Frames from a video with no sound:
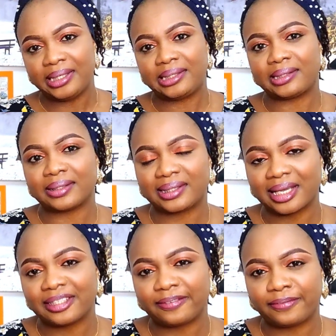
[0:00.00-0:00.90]

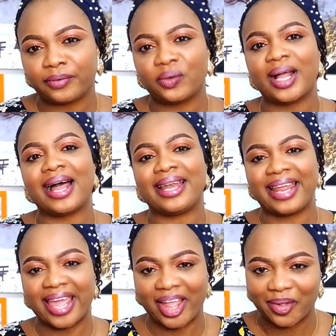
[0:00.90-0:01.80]
successful
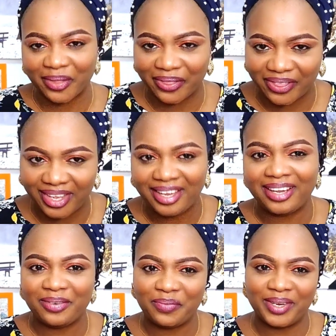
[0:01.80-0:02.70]
and healthy
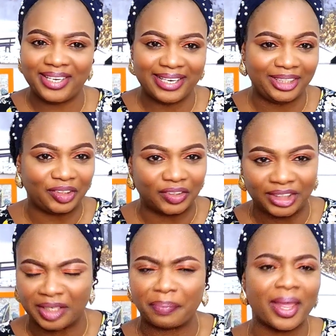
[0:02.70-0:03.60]

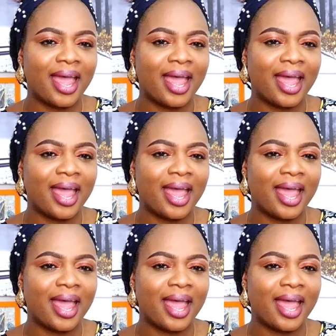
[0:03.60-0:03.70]
relationship.